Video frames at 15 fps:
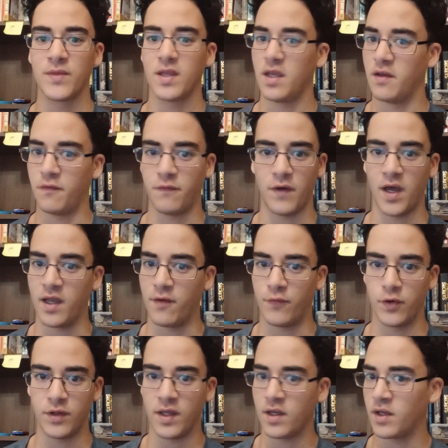If I
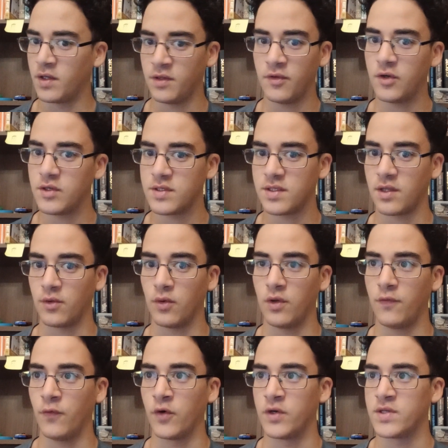ever take an interest at all,
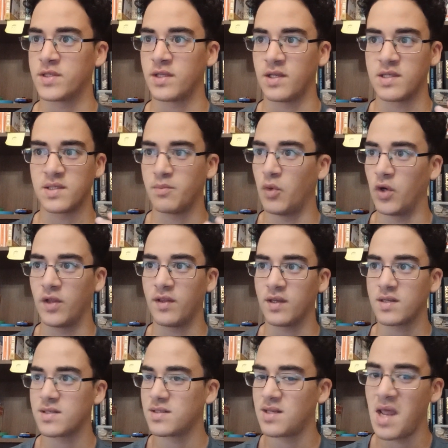for instance,
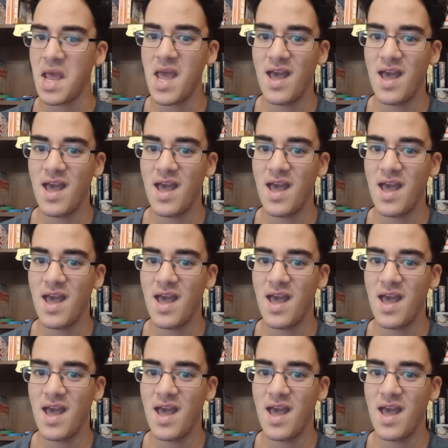politics,